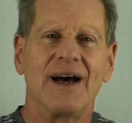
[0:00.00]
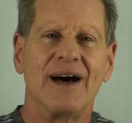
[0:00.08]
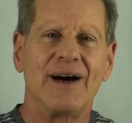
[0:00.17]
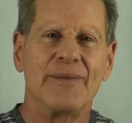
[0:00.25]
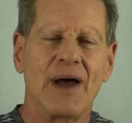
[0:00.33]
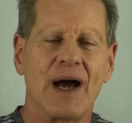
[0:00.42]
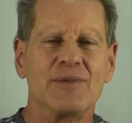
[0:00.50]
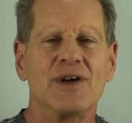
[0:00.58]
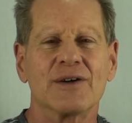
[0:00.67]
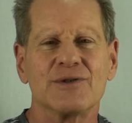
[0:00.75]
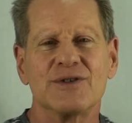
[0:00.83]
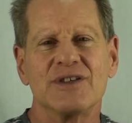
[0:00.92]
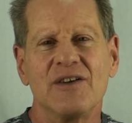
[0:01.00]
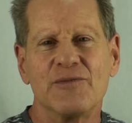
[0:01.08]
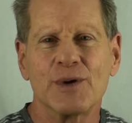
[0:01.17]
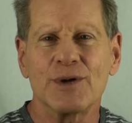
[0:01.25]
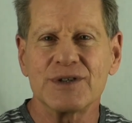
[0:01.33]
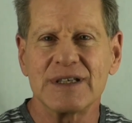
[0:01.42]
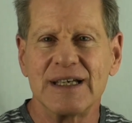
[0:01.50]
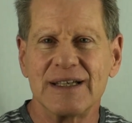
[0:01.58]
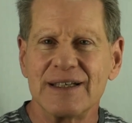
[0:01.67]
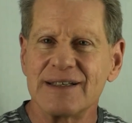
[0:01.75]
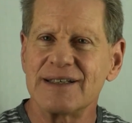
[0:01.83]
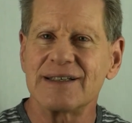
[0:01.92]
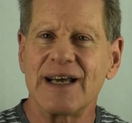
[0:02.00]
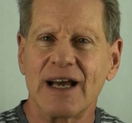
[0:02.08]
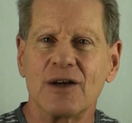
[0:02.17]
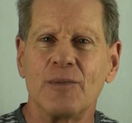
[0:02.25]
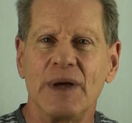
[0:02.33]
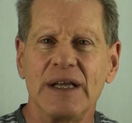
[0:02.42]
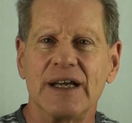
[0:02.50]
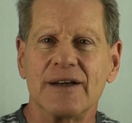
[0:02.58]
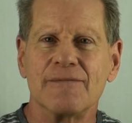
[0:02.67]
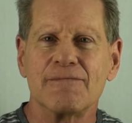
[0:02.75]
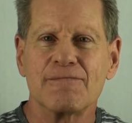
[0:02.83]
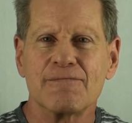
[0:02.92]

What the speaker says: I'm Dr. Steve Pearlstein, and this is Second Opinion.